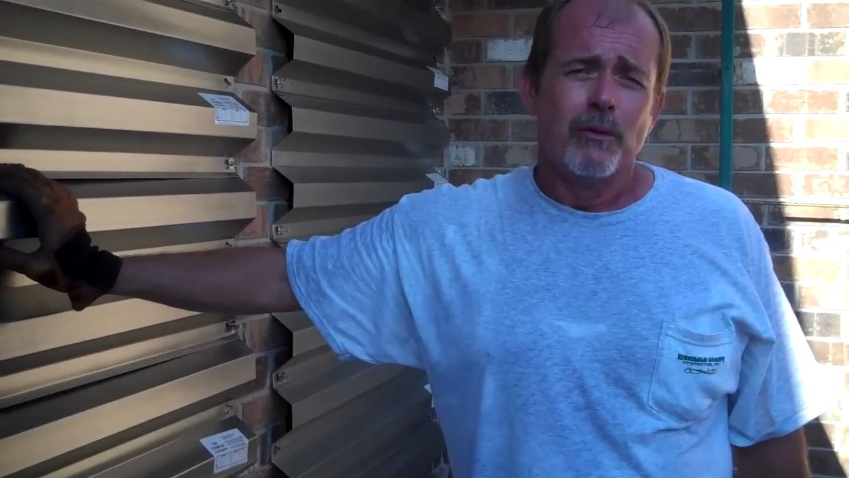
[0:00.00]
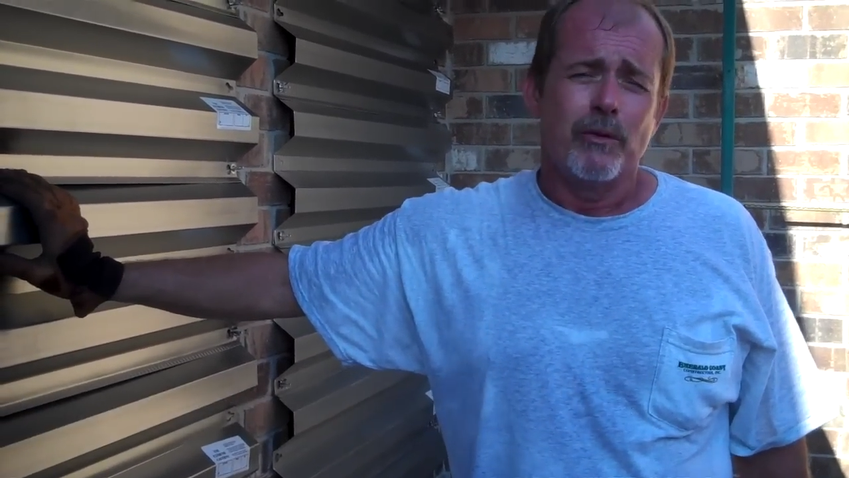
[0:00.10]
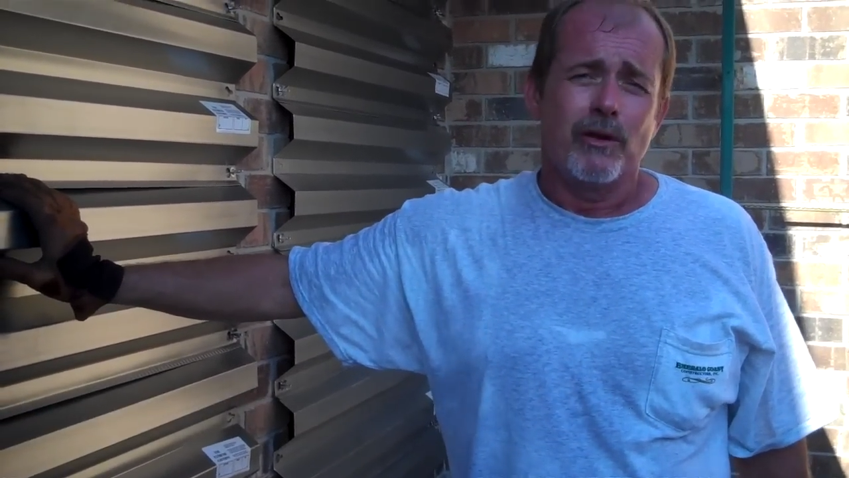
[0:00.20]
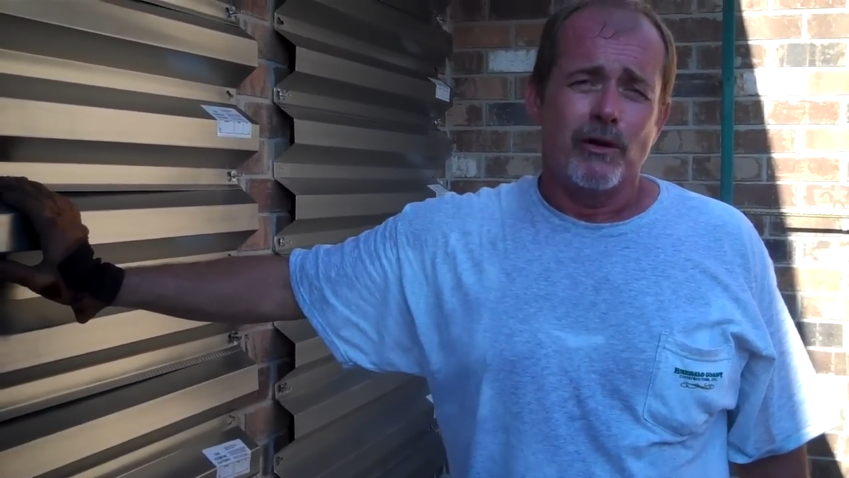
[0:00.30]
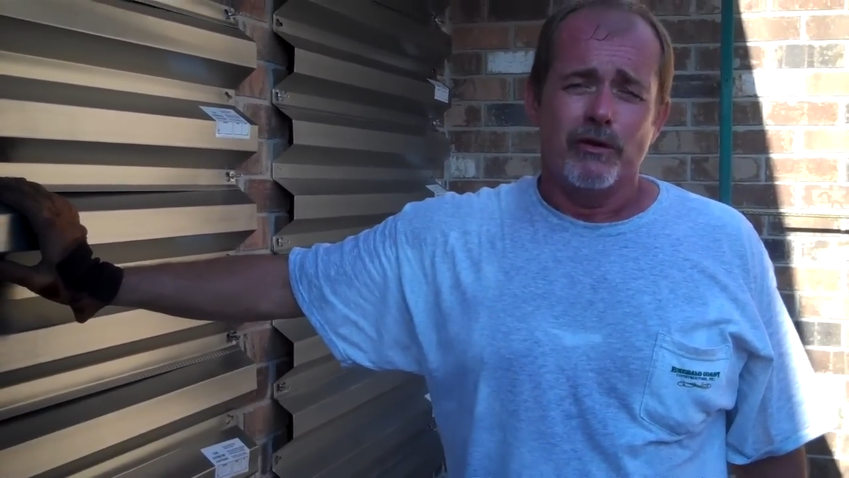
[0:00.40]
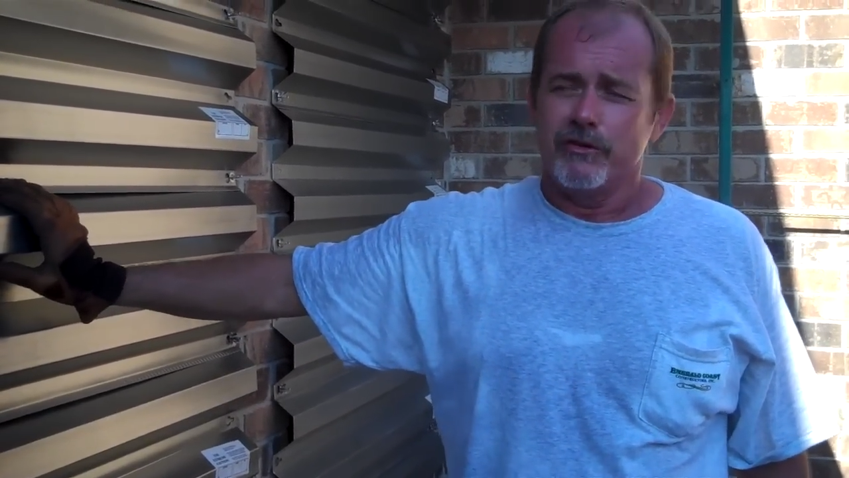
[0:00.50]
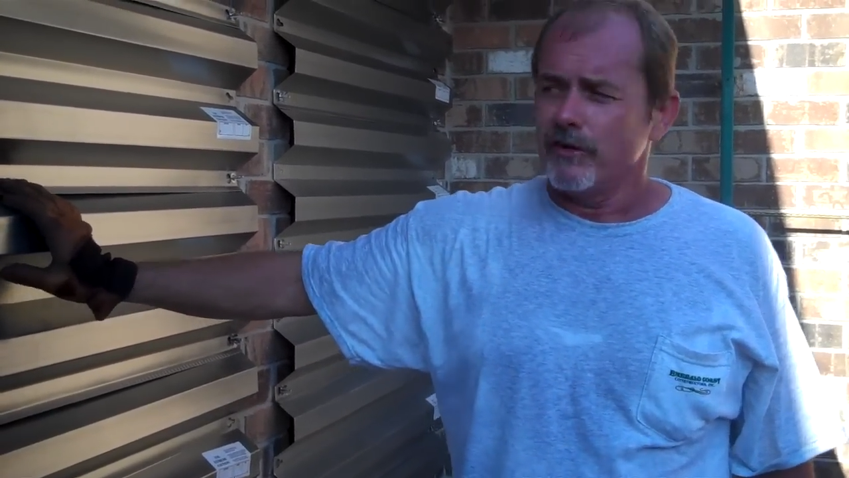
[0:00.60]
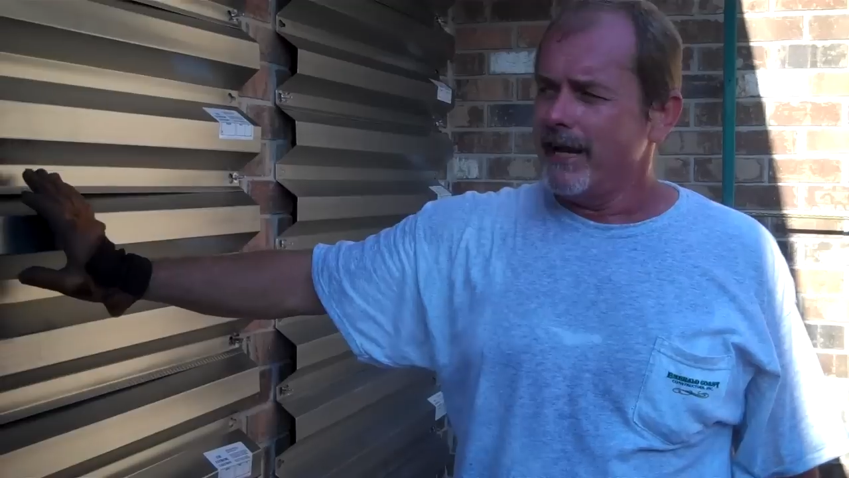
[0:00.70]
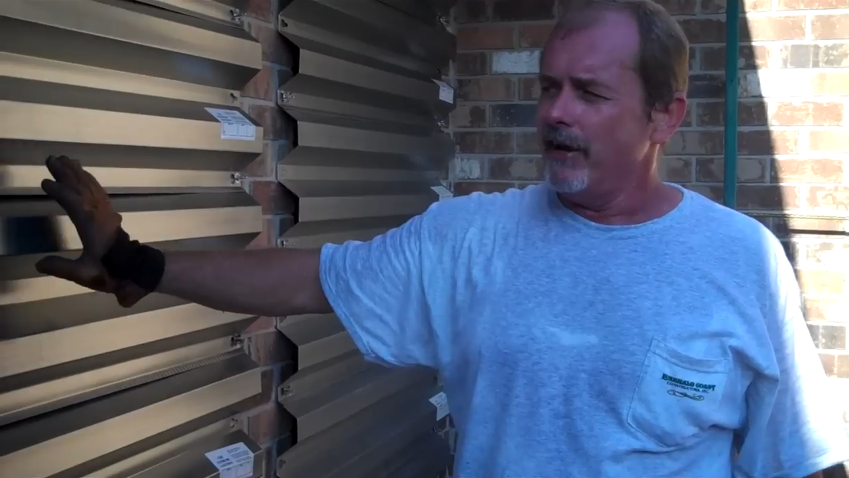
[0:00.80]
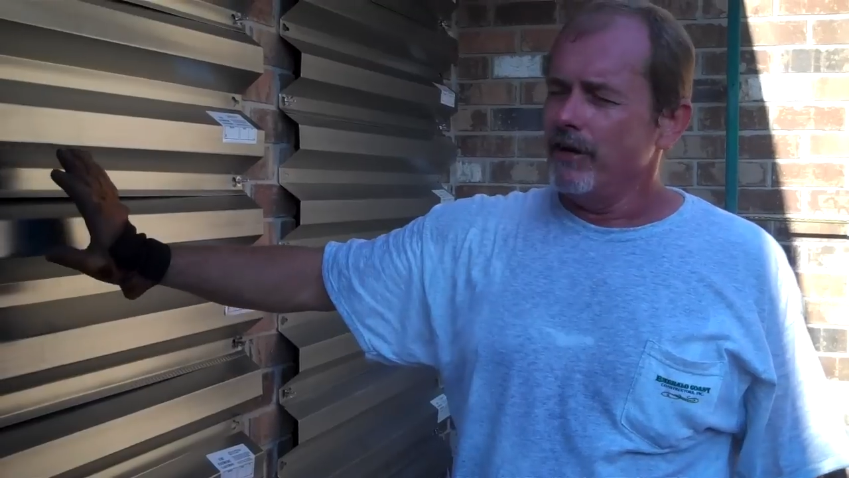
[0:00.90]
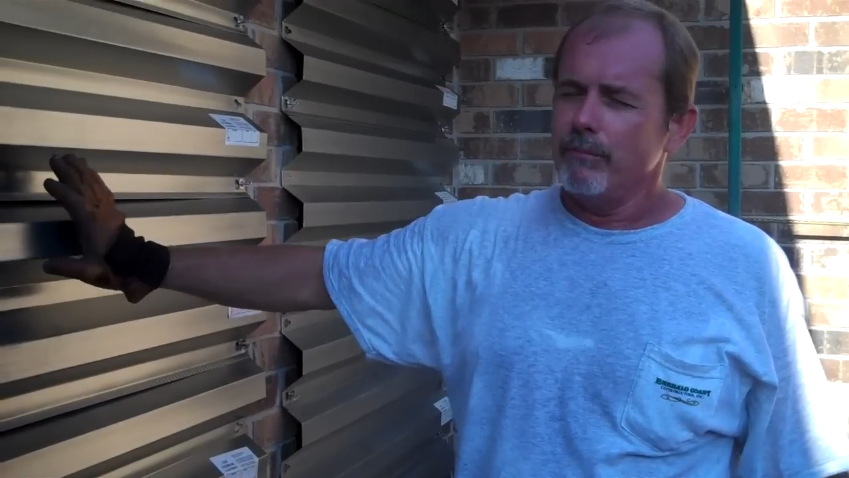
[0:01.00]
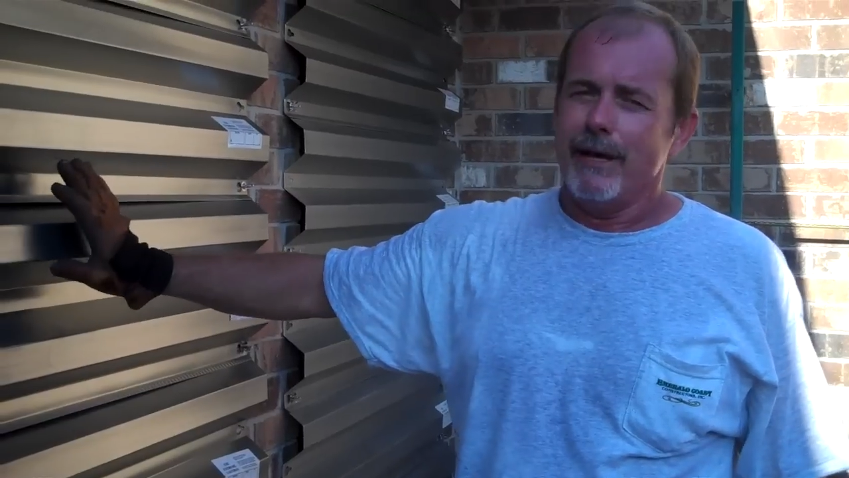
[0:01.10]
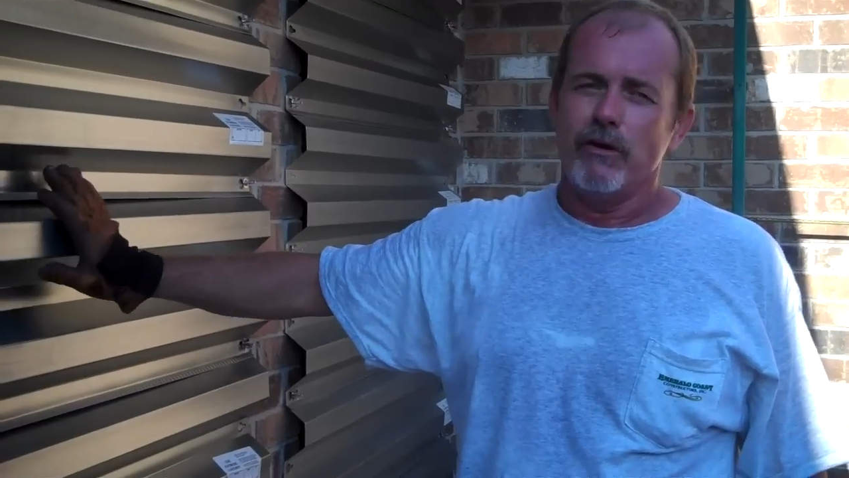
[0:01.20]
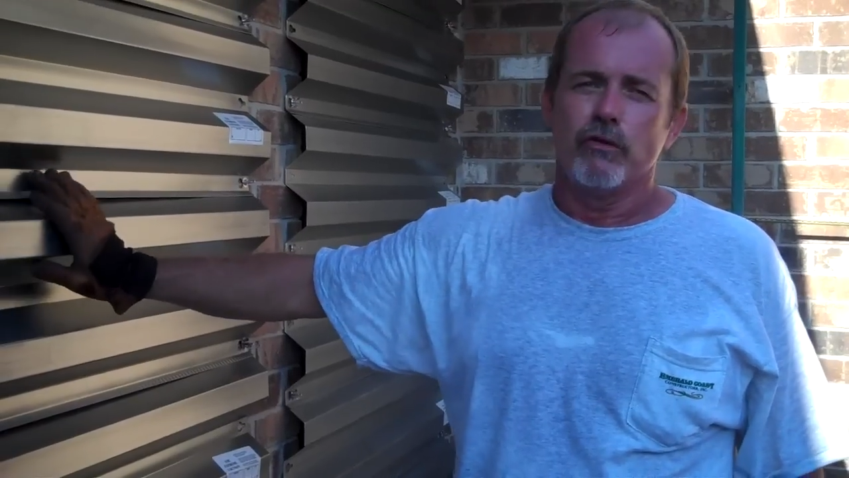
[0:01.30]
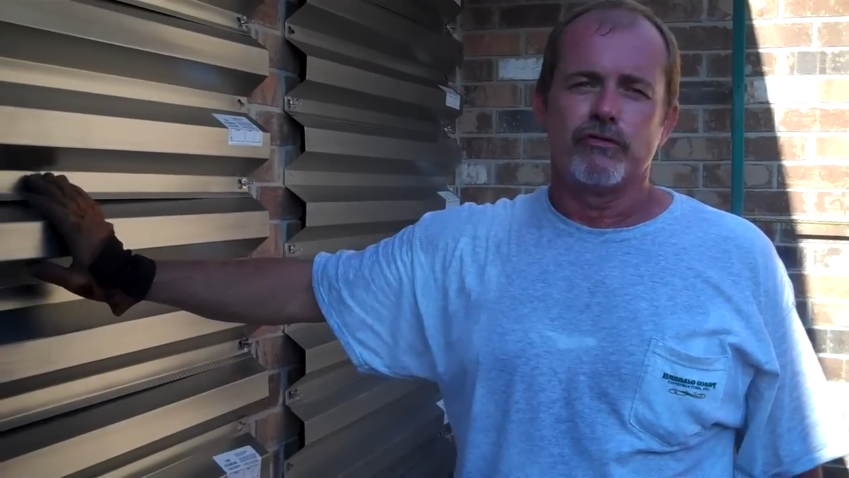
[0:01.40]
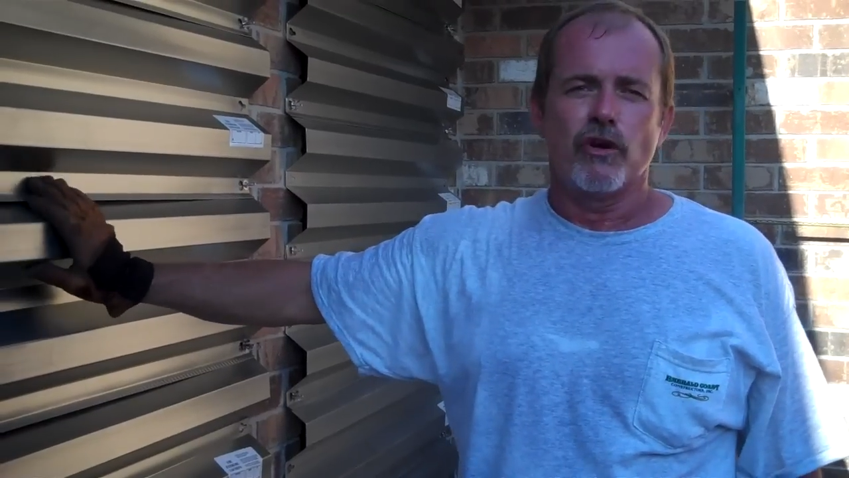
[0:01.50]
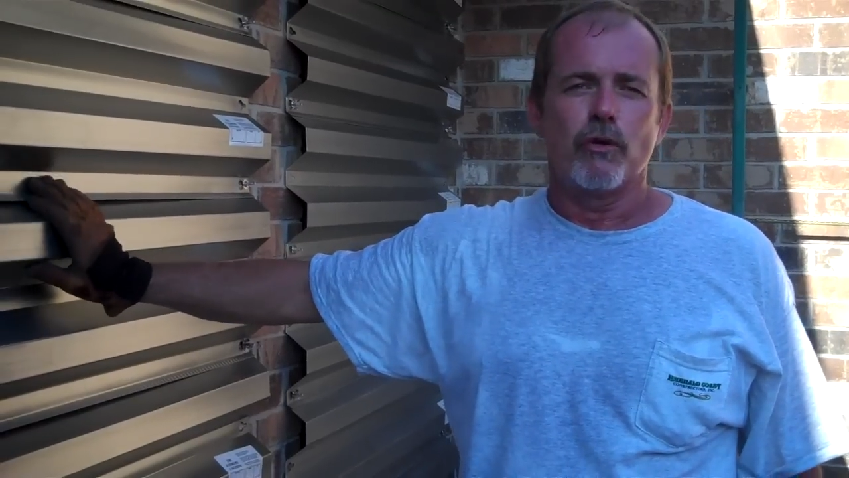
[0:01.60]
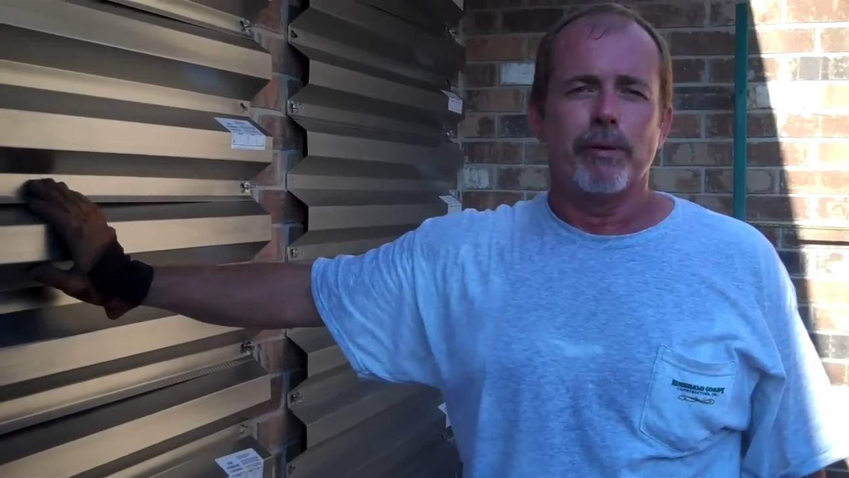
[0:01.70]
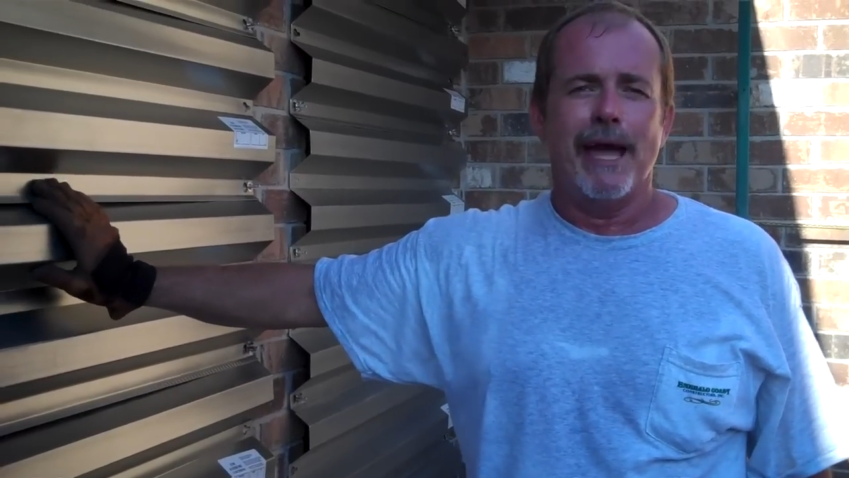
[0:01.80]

because you're carrying metal sharp